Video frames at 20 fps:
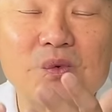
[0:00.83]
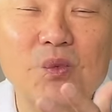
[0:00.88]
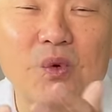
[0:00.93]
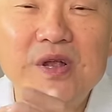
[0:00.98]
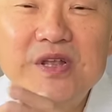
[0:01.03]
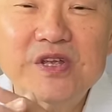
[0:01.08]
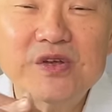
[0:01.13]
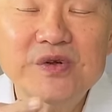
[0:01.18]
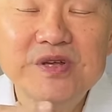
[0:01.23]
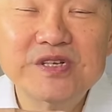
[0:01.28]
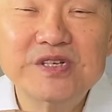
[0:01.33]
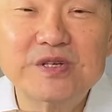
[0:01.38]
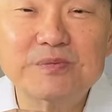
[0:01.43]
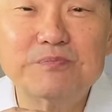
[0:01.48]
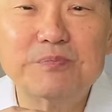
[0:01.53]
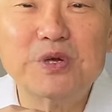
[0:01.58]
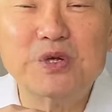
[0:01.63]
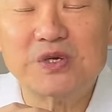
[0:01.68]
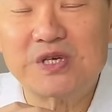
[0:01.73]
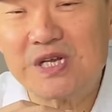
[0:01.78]
When you're into
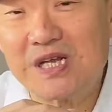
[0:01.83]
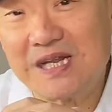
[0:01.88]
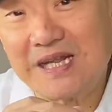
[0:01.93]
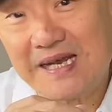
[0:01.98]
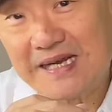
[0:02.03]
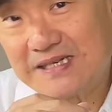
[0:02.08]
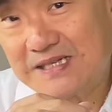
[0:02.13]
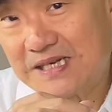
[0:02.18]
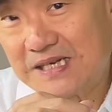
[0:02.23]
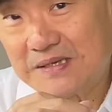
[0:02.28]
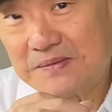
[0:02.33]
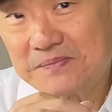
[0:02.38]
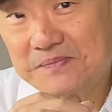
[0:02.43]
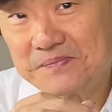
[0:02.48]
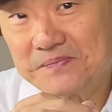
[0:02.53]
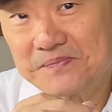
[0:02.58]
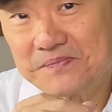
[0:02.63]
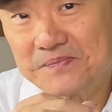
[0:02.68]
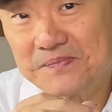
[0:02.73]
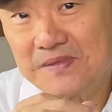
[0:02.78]
boot collecting,
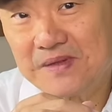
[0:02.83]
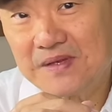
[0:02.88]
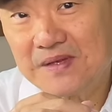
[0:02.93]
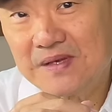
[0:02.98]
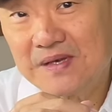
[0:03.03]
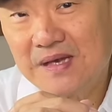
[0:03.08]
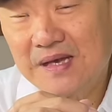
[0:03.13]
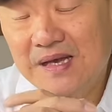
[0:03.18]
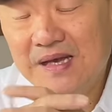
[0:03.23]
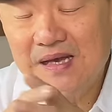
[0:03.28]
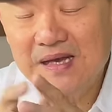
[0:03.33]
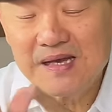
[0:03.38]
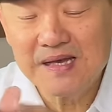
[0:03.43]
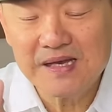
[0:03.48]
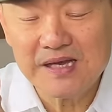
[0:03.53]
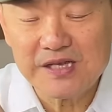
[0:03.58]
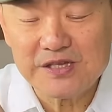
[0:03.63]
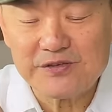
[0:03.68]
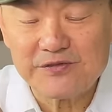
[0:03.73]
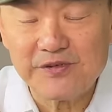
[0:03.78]

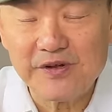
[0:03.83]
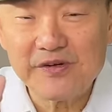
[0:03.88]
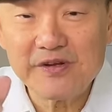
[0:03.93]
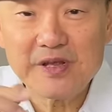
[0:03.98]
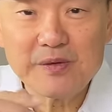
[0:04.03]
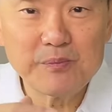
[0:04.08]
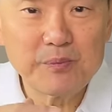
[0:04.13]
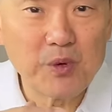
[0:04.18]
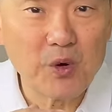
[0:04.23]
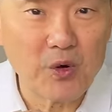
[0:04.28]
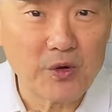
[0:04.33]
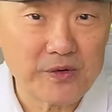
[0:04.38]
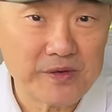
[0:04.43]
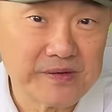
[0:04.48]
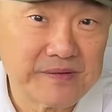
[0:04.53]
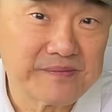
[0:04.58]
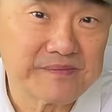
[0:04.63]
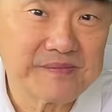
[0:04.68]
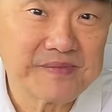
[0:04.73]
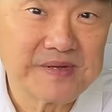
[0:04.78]
it's very
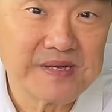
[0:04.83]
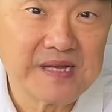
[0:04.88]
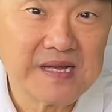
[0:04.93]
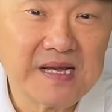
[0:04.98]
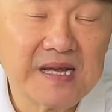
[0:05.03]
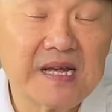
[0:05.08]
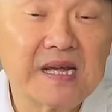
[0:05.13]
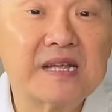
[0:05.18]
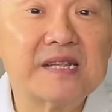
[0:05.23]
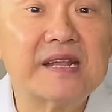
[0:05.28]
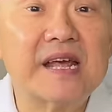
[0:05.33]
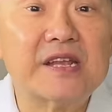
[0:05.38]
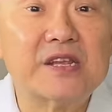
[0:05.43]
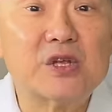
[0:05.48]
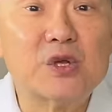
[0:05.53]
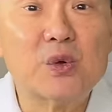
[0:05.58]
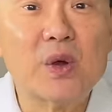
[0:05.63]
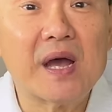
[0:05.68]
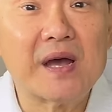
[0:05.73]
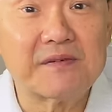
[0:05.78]
important that
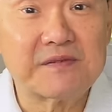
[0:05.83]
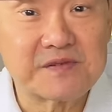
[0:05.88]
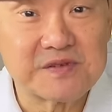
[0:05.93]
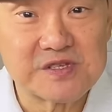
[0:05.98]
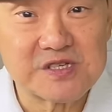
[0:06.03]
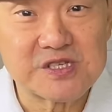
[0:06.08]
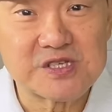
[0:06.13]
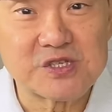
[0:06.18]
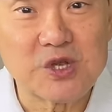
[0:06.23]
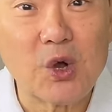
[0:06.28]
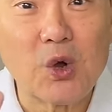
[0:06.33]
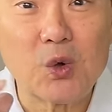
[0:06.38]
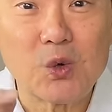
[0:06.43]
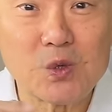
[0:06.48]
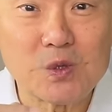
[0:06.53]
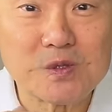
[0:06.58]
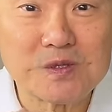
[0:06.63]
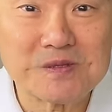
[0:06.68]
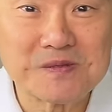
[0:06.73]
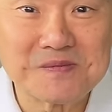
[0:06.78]
you have
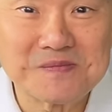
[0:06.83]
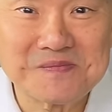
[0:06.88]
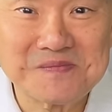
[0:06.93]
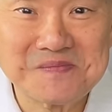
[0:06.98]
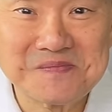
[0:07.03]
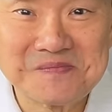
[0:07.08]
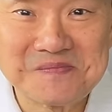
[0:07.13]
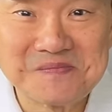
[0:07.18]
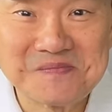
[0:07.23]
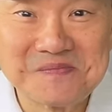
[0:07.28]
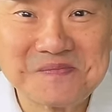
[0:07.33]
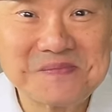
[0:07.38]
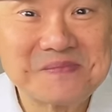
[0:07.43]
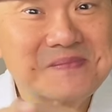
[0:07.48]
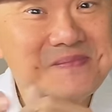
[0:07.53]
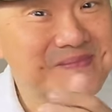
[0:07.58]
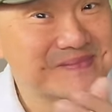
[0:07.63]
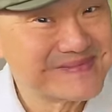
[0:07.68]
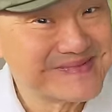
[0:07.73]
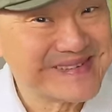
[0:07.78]
soul.
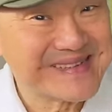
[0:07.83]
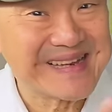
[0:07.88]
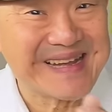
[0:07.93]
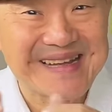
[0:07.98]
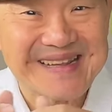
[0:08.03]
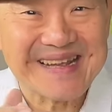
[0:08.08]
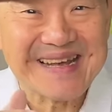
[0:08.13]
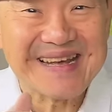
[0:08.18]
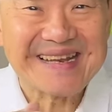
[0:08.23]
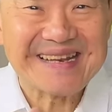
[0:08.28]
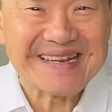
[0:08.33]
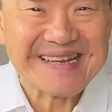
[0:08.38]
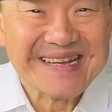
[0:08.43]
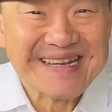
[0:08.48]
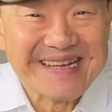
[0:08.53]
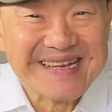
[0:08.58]
You like that?